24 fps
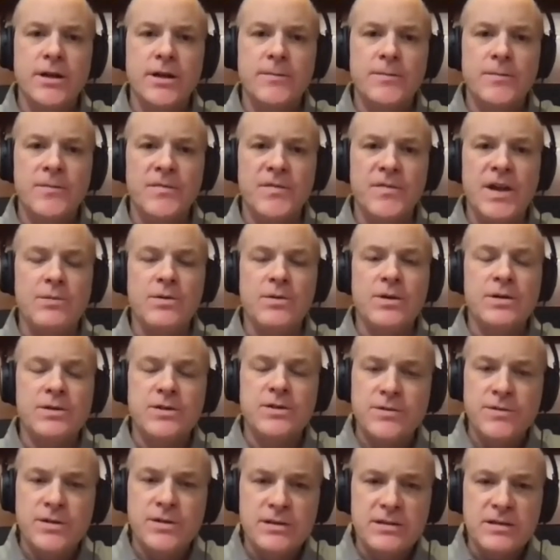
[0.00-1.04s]
that we're
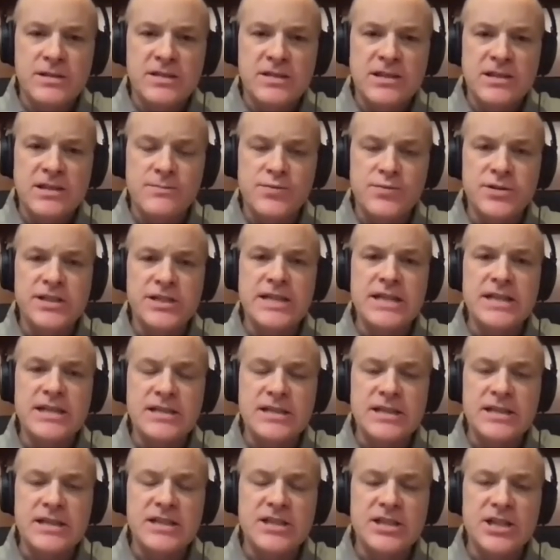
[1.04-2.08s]
doing this complete
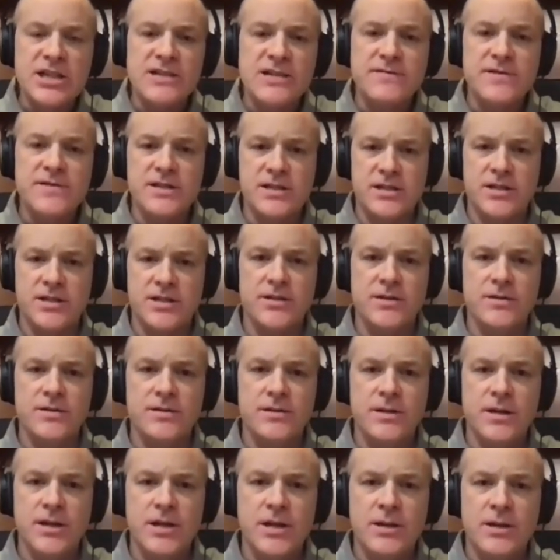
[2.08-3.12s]
disservice to
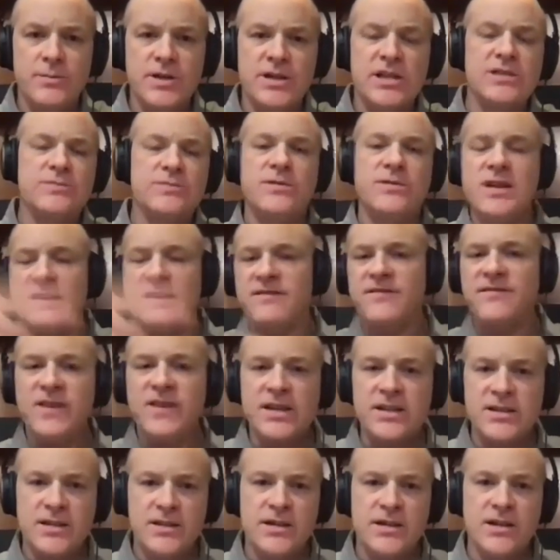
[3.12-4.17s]
because we're not
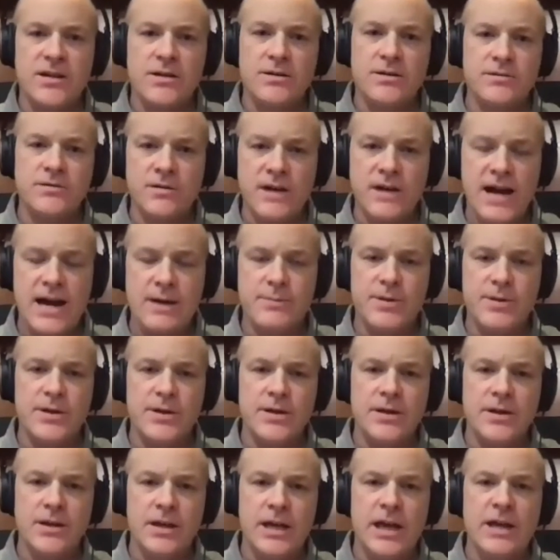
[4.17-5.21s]
fixing our own crap.
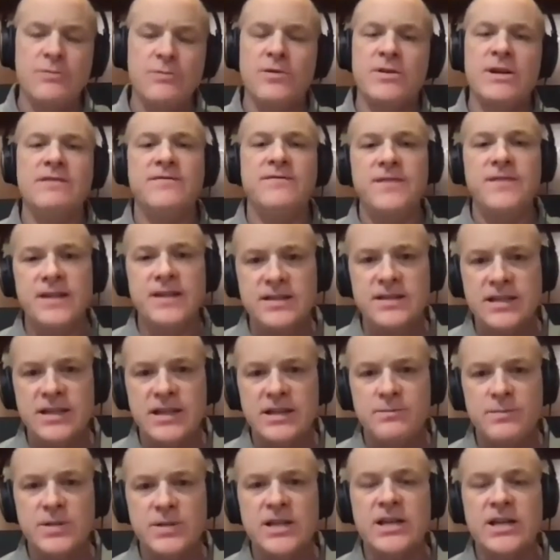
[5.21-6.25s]
And we're not fixing
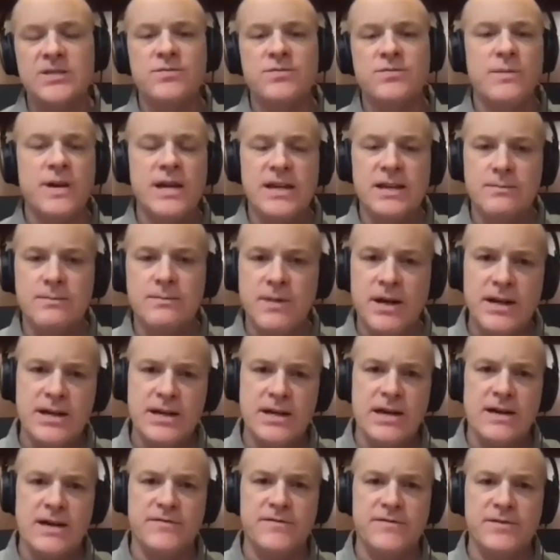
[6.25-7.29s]
it because we're making money
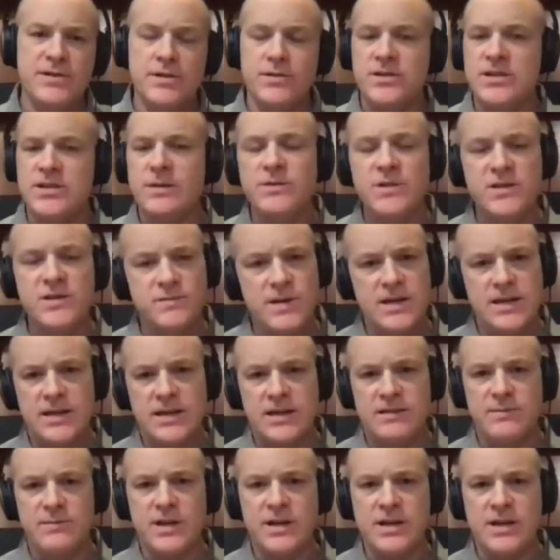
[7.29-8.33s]
off of it, or someone's
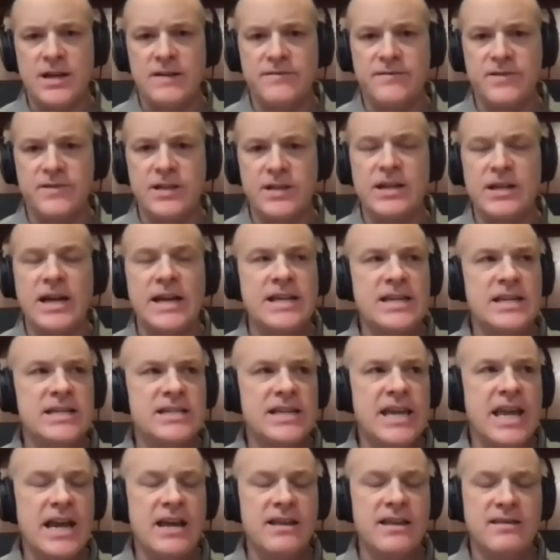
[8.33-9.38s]
making money off of it. And I just
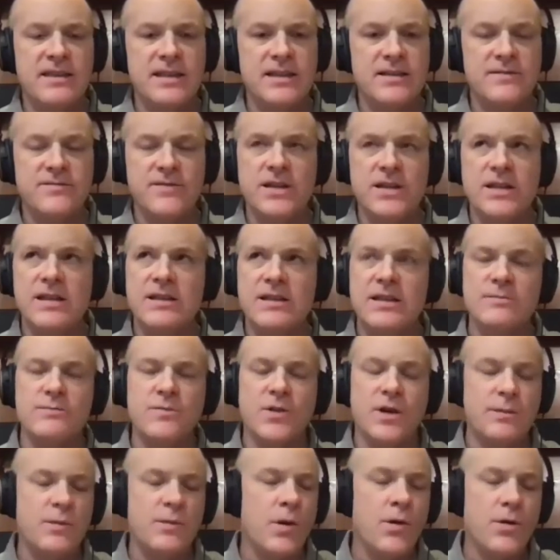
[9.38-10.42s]
can't think of anything
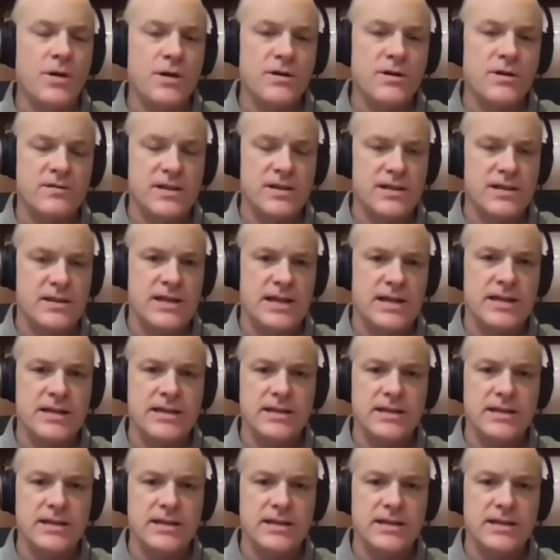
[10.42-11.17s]
more abhorrent than that.